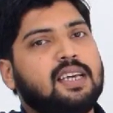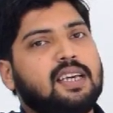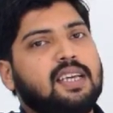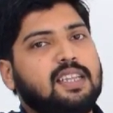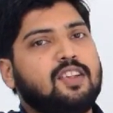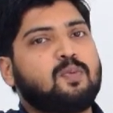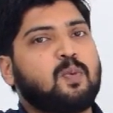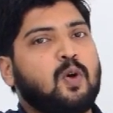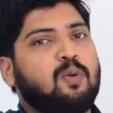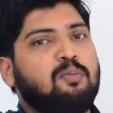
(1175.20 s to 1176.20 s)
In this
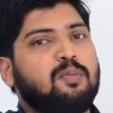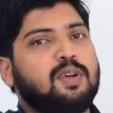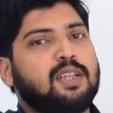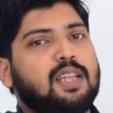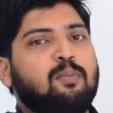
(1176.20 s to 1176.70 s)
poem, the